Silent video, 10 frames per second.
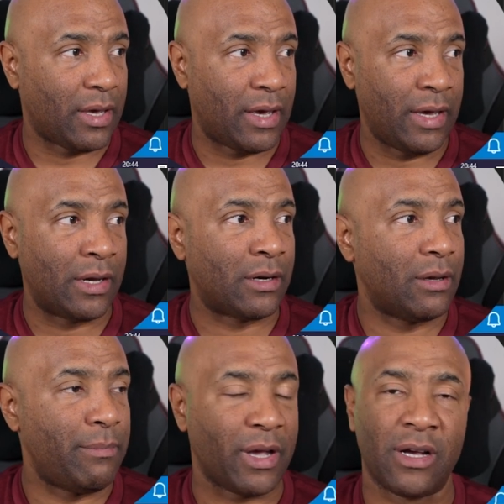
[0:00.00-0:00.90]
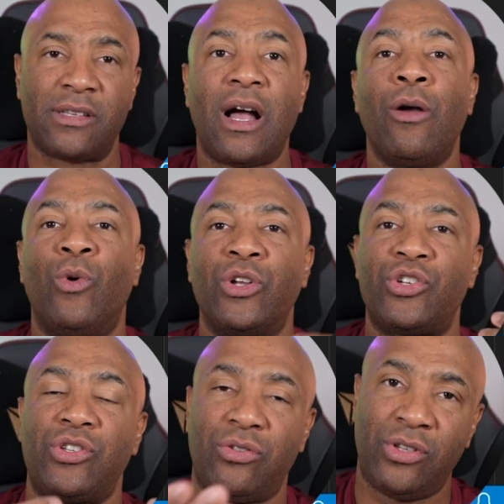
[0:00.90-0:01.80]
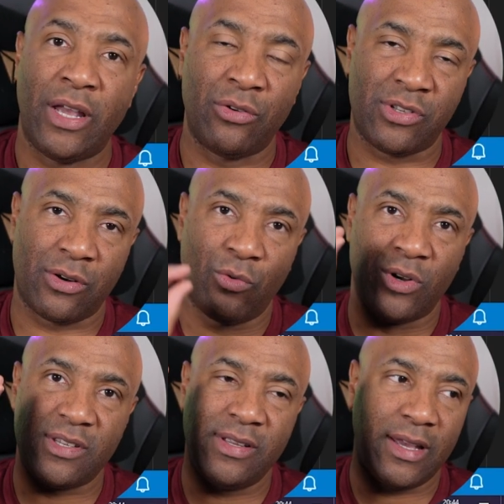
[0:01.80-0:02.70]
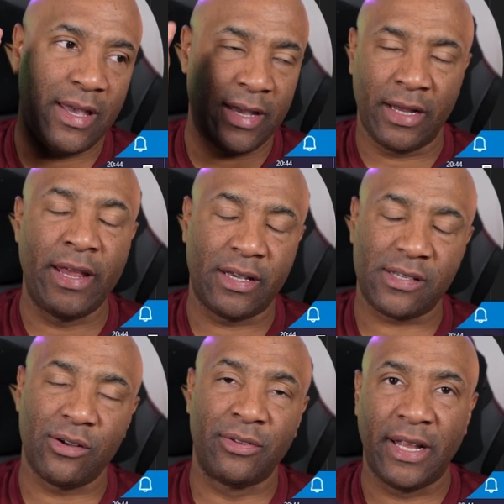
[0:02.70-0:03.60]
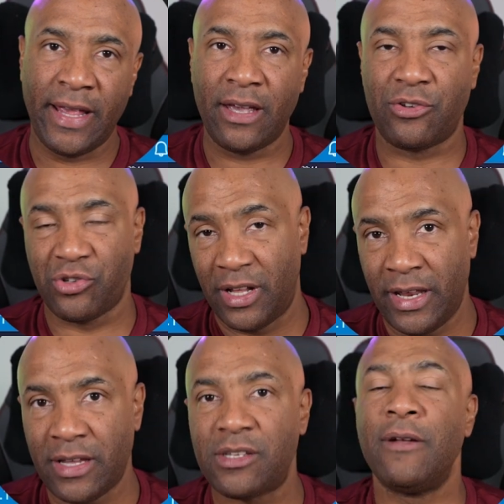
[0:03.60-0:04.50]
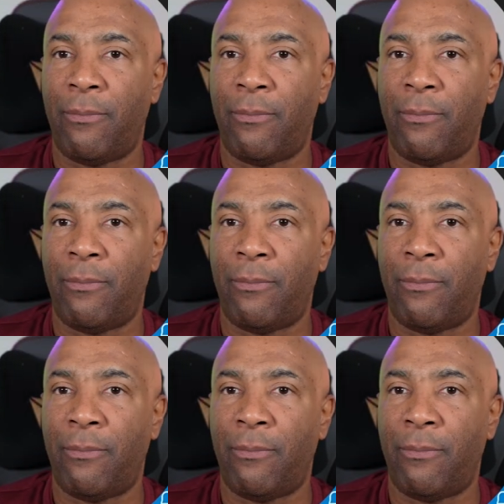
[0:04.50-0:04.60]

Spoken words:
here because I want the user, once he clicks on the link to delete,